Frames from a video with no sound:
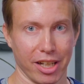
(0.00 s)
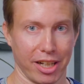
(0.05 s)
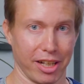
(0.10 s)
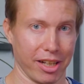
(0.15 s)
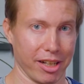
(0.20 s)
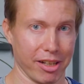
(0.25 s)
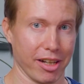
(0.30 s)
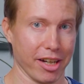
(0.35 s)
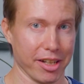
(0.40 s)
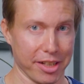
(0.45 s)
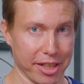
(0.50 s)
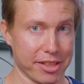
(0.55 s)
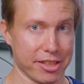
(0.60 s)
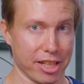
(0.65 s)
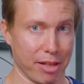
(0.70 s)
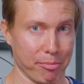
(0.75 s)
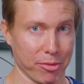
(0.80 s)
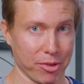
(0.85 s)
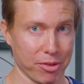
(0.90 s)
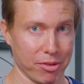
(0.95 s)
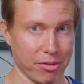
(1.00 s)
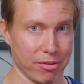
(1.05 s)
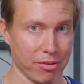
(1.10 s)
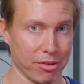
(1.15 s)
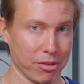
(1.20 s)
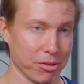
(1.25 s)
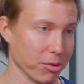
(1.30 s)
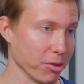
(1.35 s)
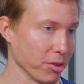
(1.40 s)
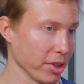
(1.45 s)
And I did some
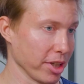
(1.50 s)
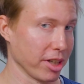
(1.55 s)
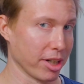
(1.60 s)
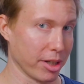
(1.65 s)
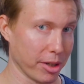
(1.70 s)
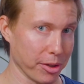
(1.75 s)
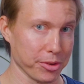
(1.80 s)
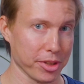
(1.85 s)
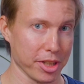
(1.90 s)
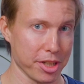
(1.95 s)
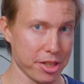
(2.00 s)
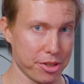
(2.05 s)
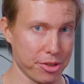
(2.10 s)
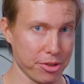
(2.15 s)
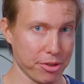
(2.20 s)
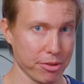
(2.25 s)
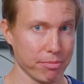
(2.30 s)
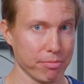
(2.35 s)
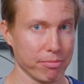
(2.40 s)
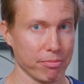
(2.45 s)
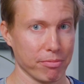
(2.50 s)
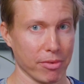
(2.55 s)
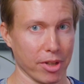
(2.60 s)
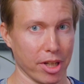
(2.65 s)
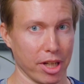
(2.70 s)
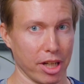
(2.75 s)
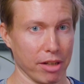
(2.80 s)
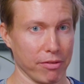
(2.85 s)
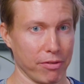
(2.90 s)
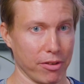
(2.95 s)
Googling around the issue
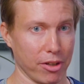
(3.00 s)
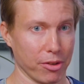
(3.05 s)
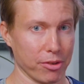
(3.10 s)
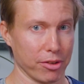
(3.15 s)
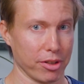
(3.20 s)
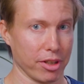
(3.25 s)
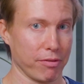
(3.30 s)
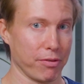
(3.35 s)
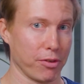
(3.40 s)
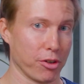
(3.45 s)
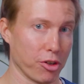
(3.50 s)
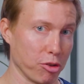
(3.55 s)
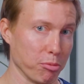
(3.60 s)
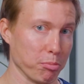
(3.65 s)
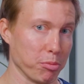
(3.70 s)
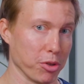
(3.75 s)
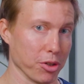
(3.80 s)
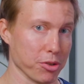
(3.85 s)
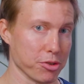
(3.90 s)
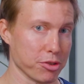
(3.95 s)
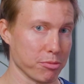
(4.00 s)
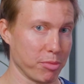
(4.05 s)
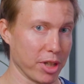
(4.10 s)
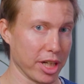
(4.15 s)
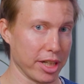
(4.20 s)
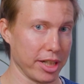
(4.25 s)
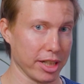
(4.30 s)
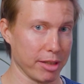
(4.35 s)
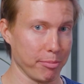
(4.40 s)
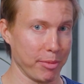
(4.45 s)
and I found a forum post
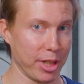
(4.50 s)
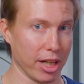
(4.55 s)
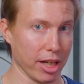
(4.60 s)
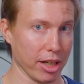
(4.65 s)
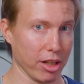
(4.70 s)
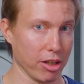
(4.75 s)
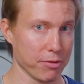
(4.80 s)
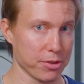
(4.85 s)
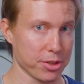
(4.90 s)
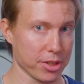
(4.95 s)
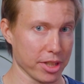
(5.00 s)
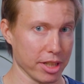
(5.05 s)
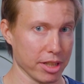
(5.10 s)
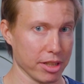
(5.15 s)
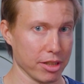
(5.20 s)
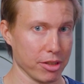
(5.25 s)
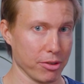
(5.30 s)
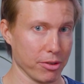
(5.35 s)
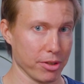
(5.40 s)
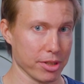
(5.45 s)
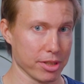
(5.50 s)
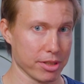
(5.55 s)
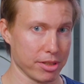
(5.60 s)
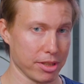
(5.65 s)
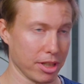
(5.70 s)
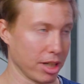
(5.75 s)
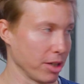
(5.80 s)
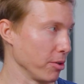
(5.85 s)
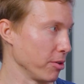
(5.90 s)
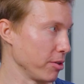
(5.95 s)
by Nick Mihailovski, who is
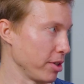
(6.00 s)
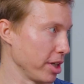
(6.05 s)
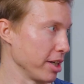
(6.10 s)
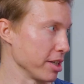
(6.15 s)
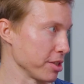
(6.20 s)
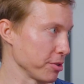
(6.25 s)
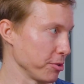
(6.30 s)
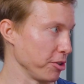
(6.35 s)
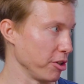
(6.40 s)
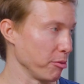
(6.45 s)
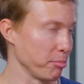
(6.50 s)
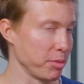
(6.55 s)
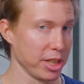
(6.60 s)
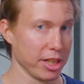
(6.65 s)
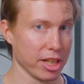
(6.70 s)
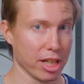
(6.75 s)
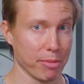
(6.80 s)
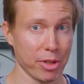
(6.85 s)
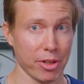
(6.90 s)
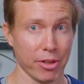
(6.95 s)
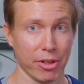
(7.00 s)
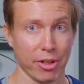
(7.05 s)
now Data Studio PM,